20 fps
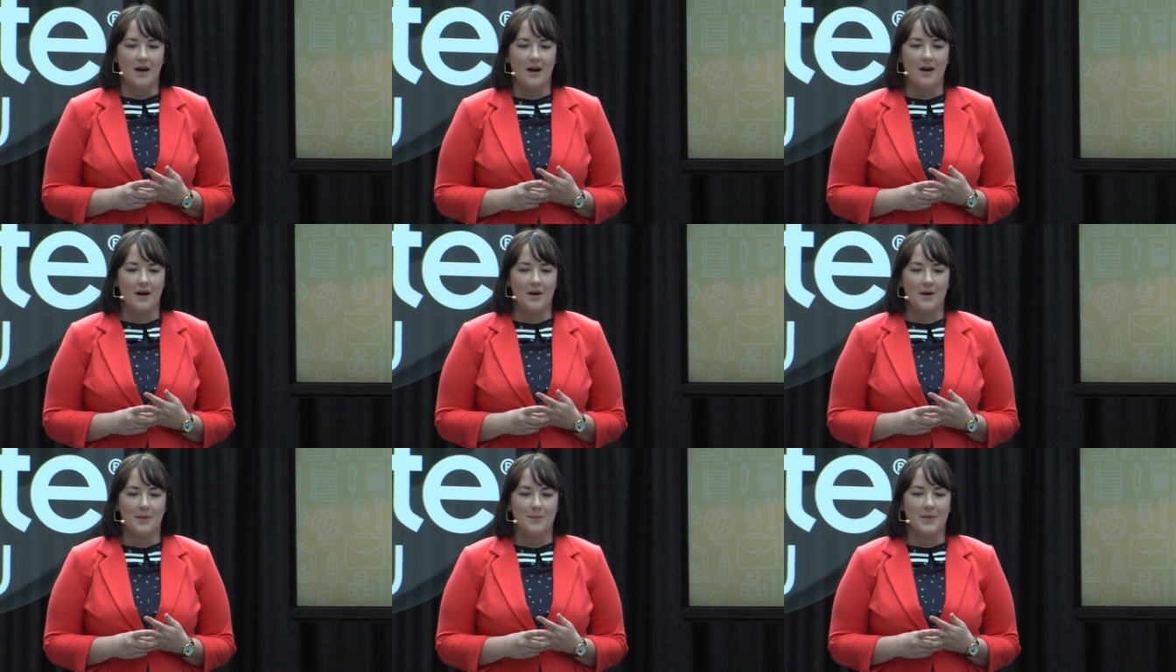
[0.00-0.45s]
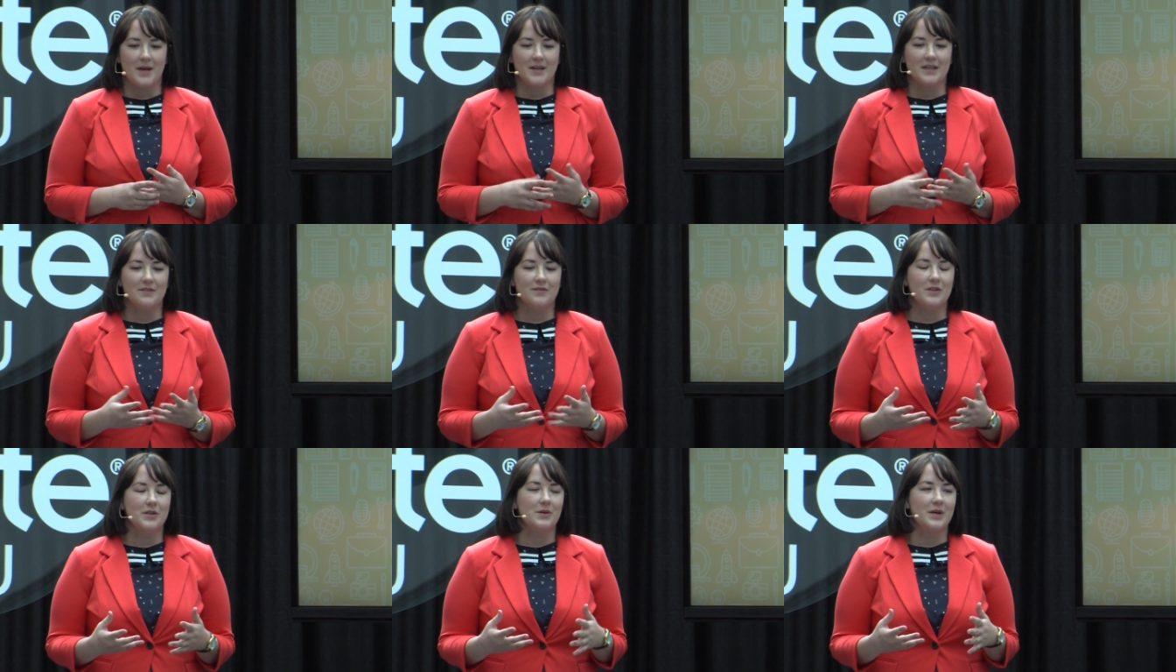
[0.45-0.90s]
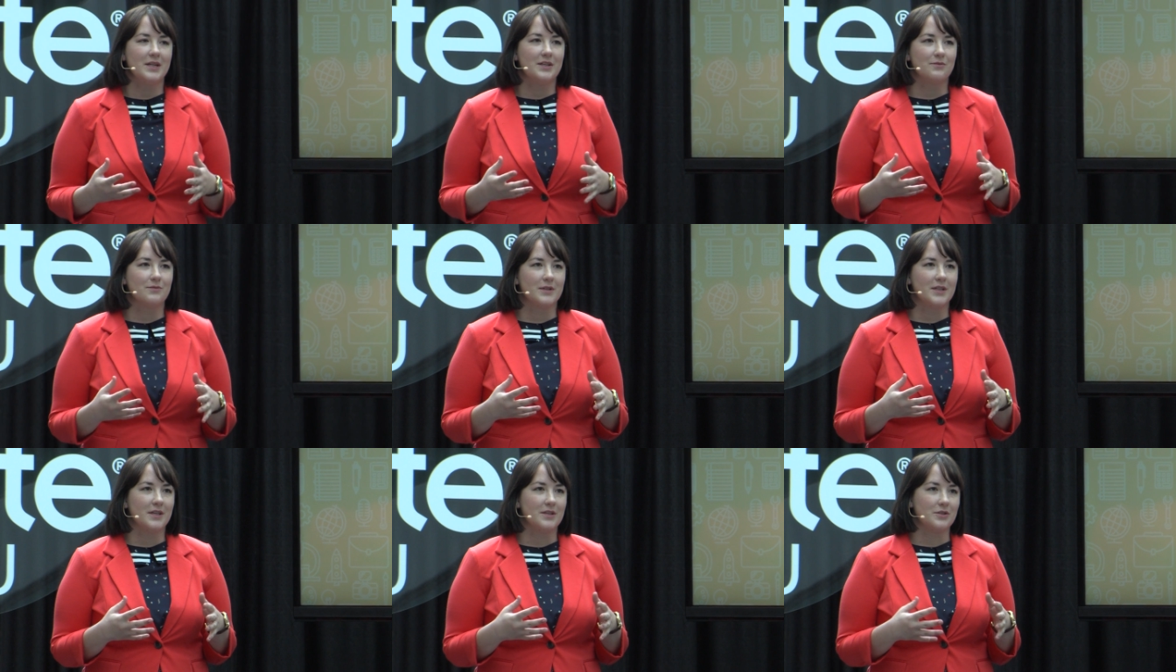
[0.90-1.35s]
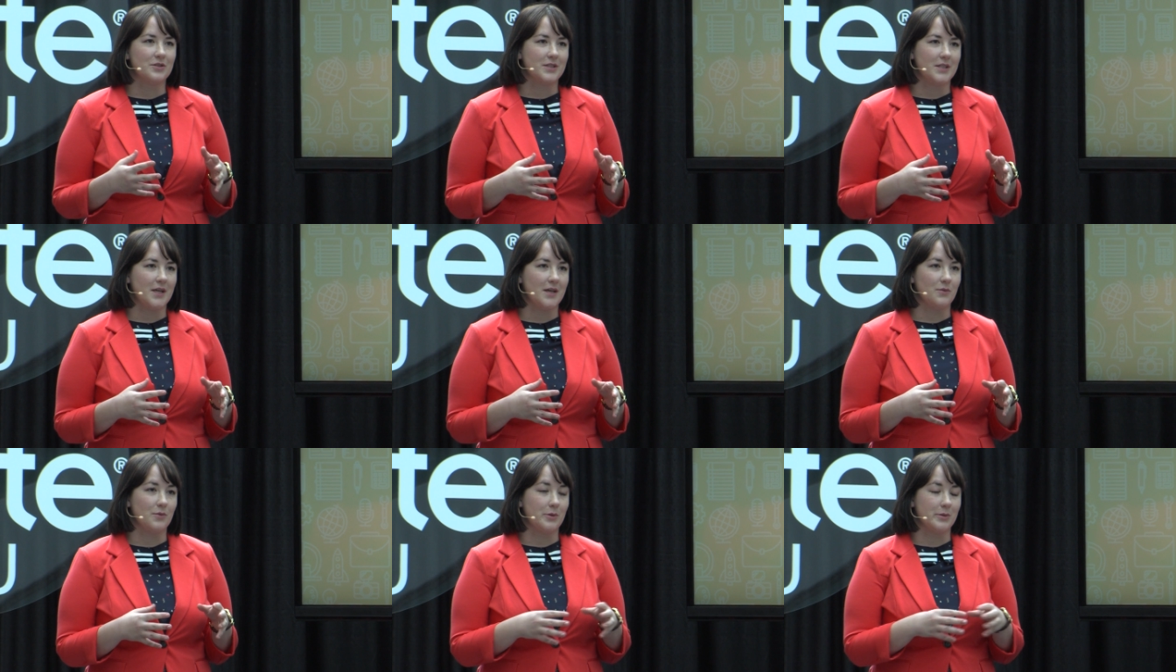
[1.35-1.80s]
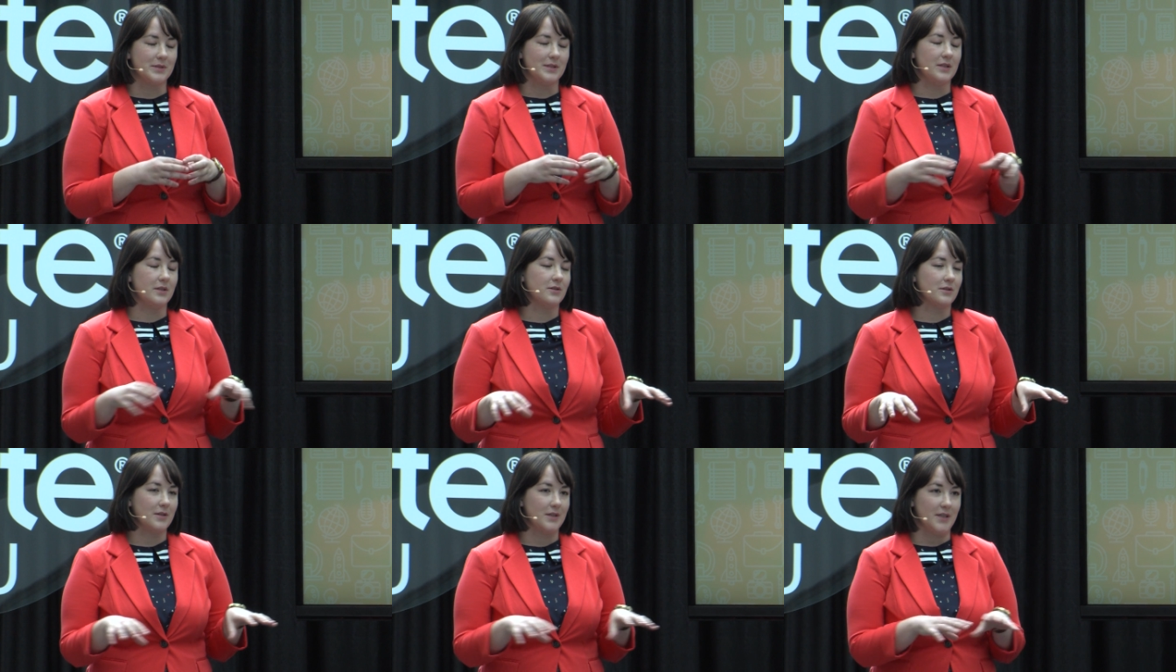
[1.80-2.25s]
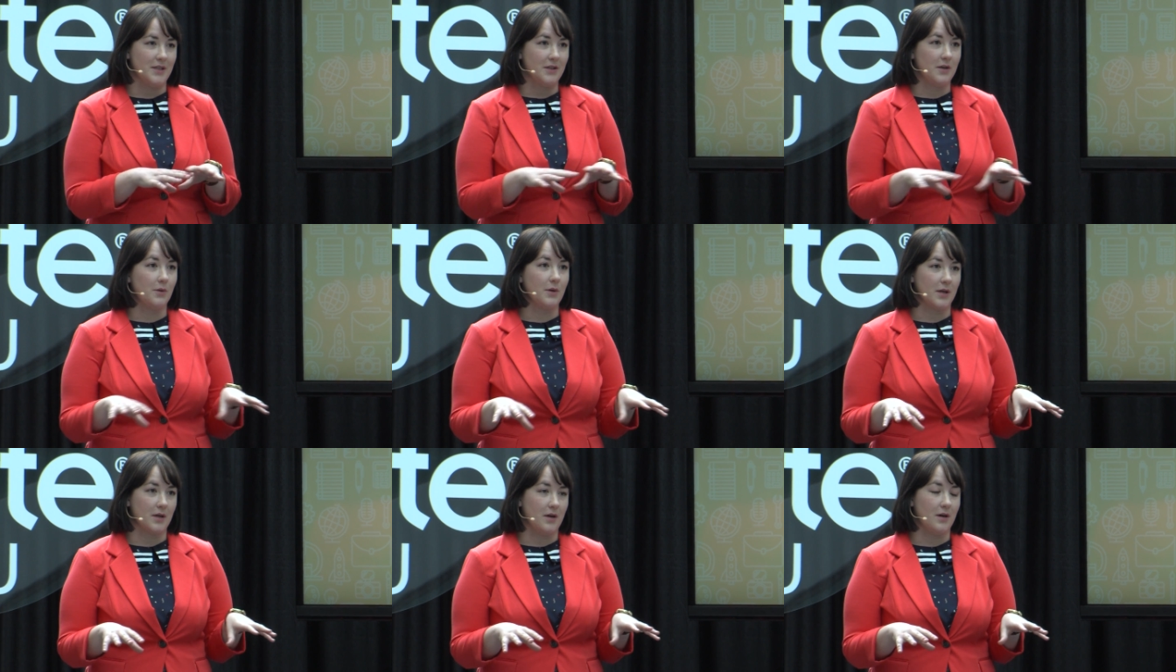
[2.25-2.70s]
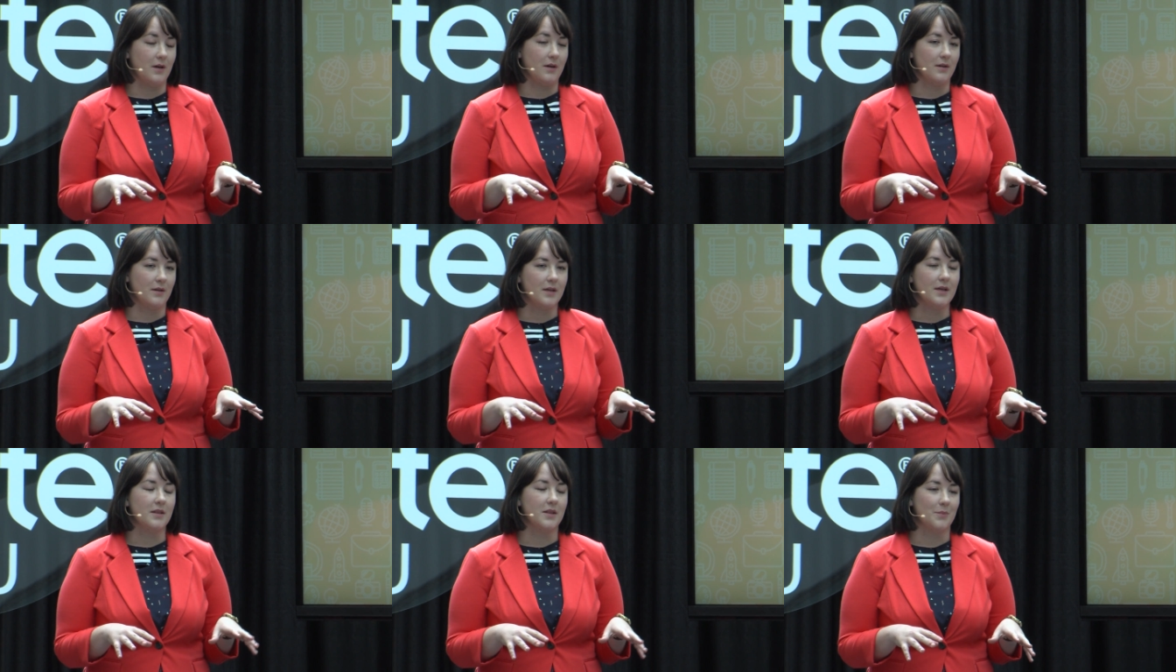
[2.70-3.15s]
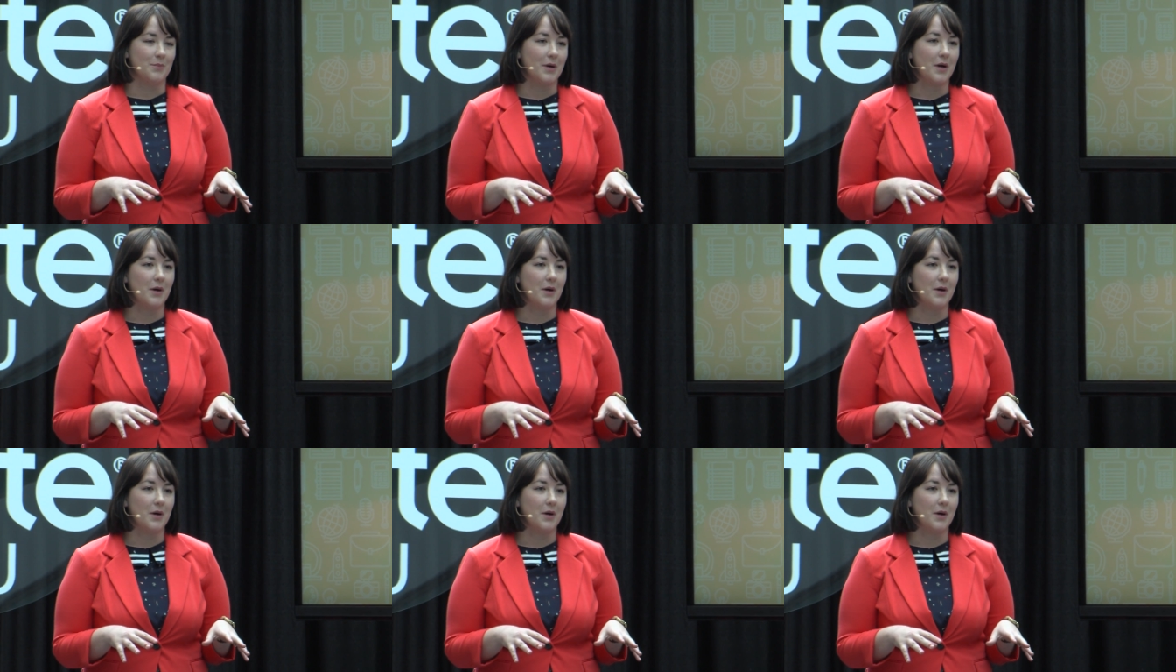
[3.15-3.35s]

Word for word: Um, and even though I didn't really understand what was literally going on in the